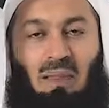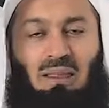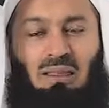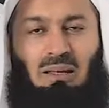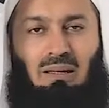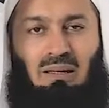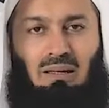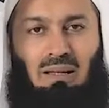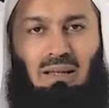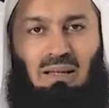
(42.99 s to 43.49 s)

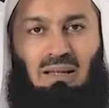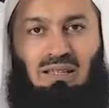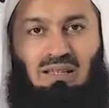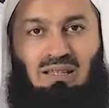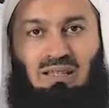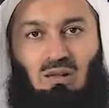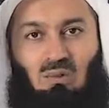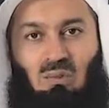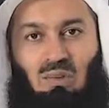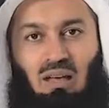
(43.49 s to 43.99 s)
The
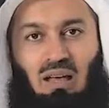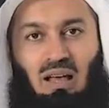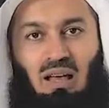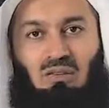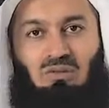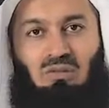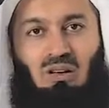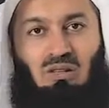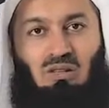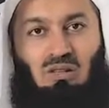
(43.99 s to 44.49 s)
needs that we
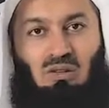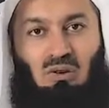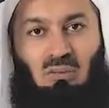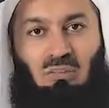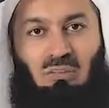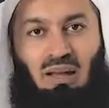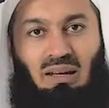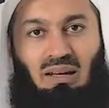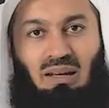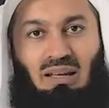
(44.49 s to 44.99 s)
have are so
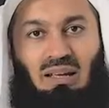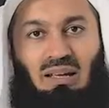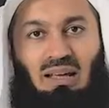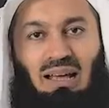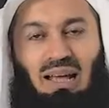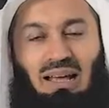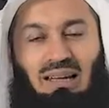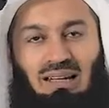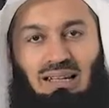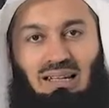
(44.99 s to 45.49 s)
many,
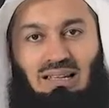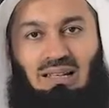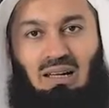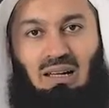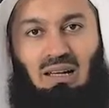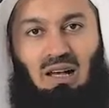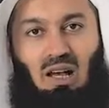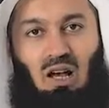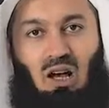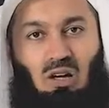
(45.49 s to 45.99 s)
and it is
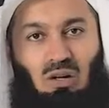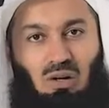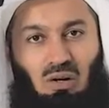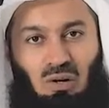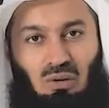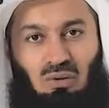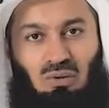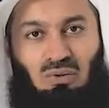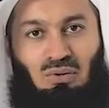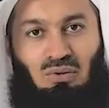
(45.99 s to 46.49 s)
Allah
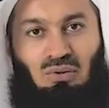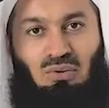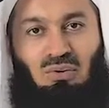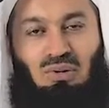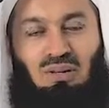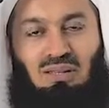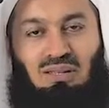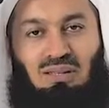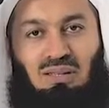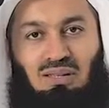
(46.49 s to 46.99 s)
alone who
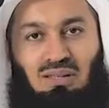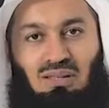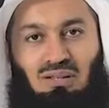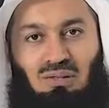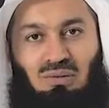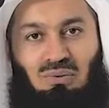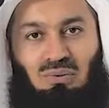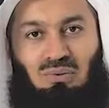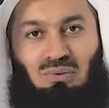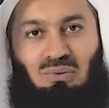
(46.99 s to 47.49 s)
listens
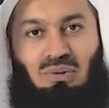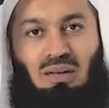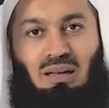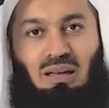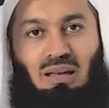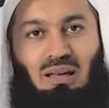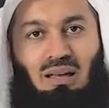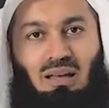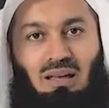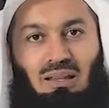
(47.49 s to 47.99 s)
to
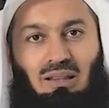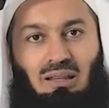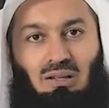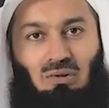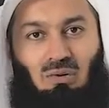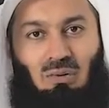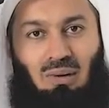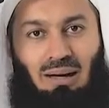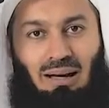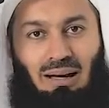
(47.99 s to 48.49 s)
the
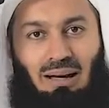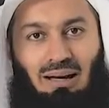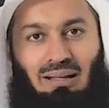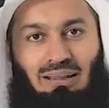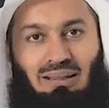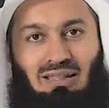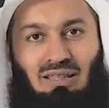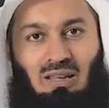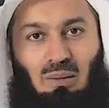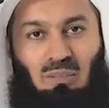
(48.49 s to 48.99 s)
dua
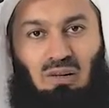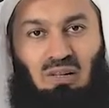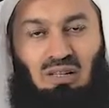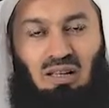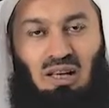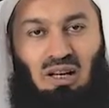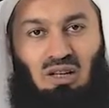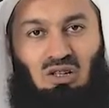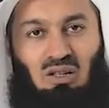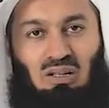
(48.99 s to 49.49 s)
and the
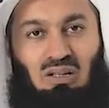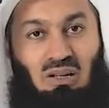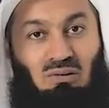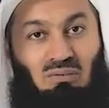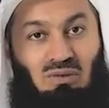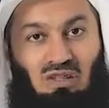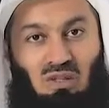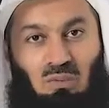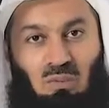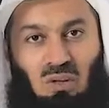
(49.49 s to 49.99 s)
supplication
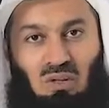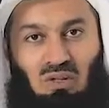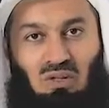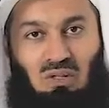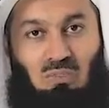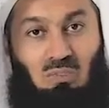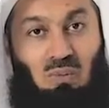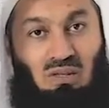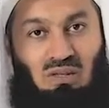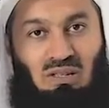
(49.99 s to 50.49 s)
and
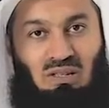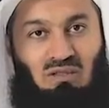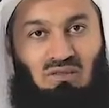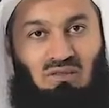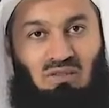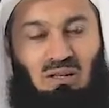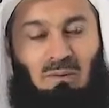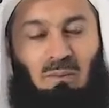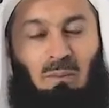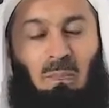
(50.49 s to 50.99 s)
responds
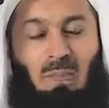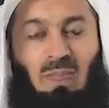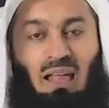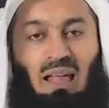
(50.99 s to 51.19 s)
positively.